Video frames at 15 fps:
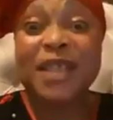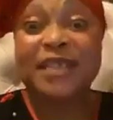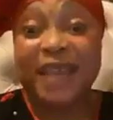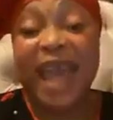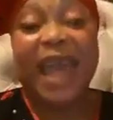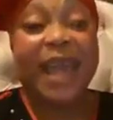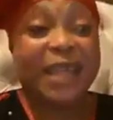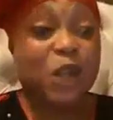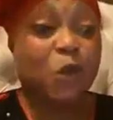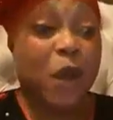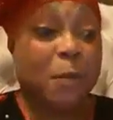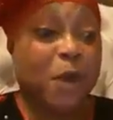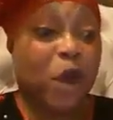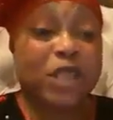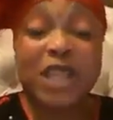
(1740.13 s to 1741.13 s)
always been there
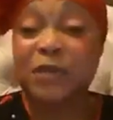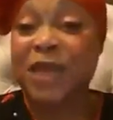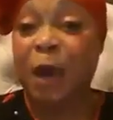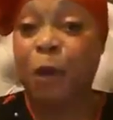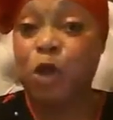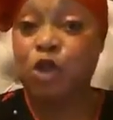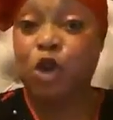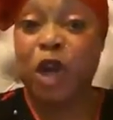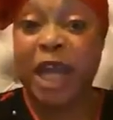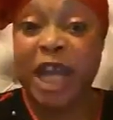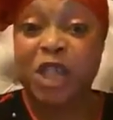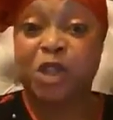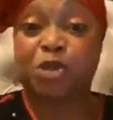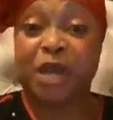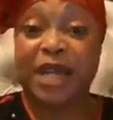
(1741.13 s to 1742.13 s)
anyway, because if there was
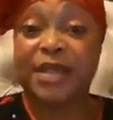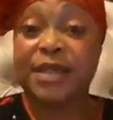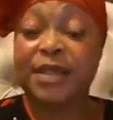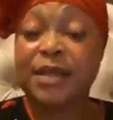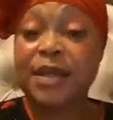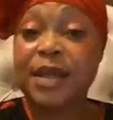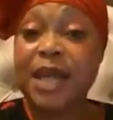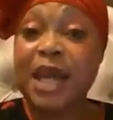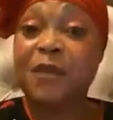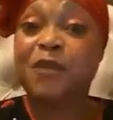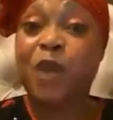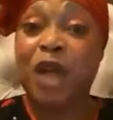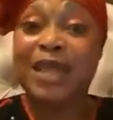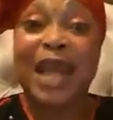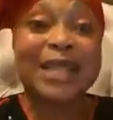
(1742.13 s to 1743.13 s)
no hatred,
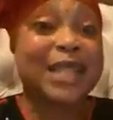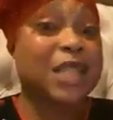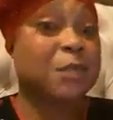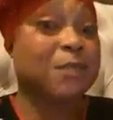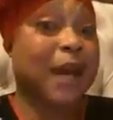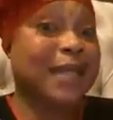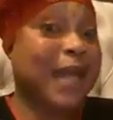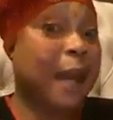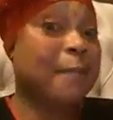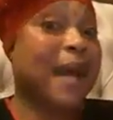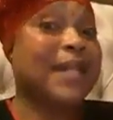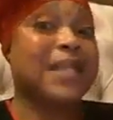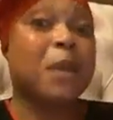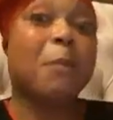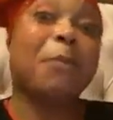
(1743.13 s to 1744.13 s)
if not that
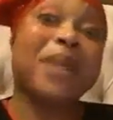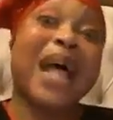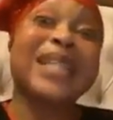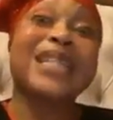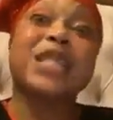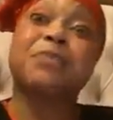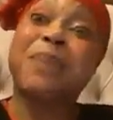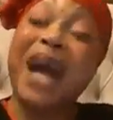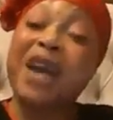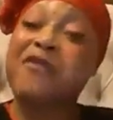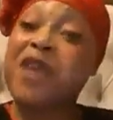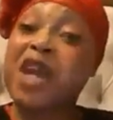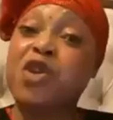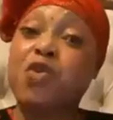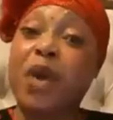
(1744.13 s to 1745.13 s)
that man didn't plan his
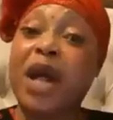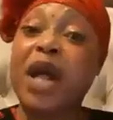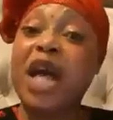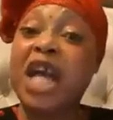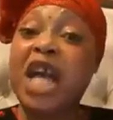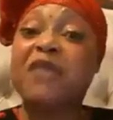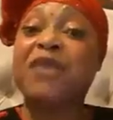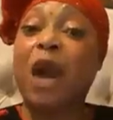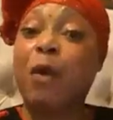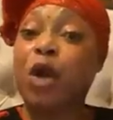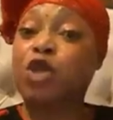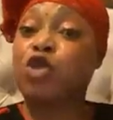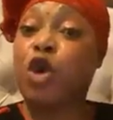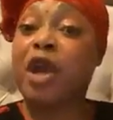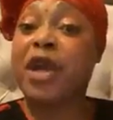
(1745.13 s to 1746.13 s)
bag very well,
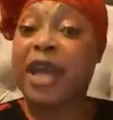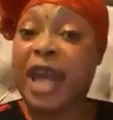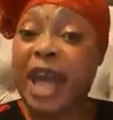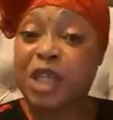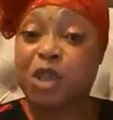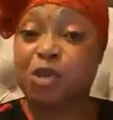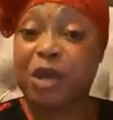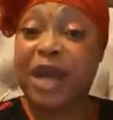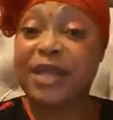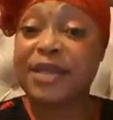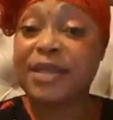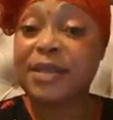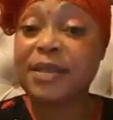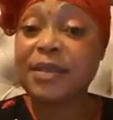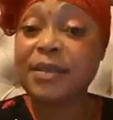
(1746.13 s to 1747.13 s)
if there was no
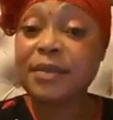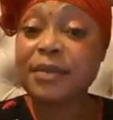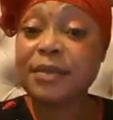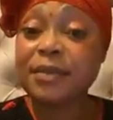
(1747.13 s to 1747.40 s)
hatred,